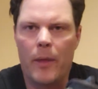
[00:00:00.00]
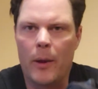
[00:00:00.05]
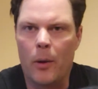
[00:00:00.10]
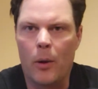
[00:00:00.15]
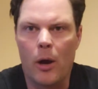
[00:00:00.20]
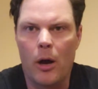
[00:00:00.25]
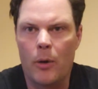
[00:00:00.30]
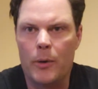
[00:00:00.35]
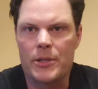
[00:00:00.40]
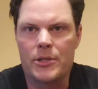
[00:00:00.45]
They were
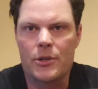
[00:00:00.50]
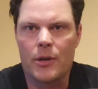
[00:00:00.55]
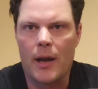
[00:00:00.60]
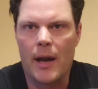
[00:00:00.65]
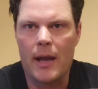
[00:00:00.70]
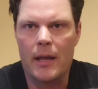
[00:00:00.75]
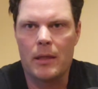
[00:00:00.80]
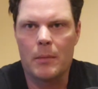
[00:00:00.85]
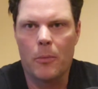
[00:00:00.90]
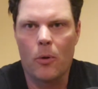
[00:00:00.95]
always
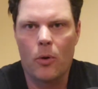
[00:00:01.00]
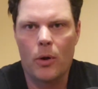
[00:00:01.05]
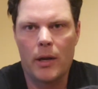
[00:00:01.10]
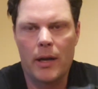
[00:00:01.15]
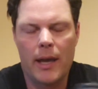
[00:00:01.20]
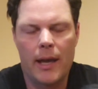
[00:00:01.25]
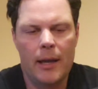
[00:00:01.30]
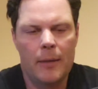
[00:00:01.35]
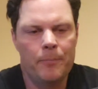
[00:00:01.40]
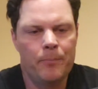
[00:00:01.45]
dry in the
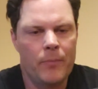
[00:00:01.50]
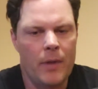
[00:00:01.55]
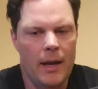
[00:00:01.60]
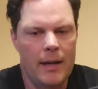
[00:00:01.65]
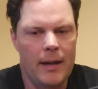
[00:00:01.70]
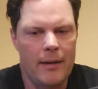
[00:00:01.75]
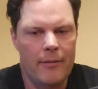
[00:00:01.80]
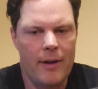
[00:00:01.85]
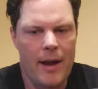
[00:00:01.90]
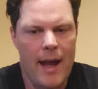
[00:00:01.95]
morning. I
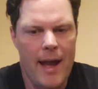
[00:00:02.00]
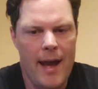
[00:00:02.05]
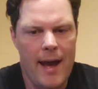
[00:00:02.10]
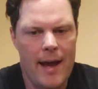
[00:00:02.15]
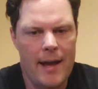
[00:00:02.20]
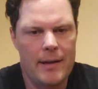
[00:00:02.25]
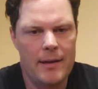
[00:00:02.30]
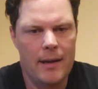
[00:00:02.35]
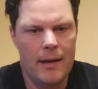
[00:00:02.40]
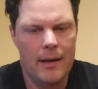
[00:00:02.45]
never
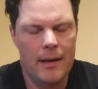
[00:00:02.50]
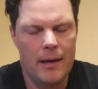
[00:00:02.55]
had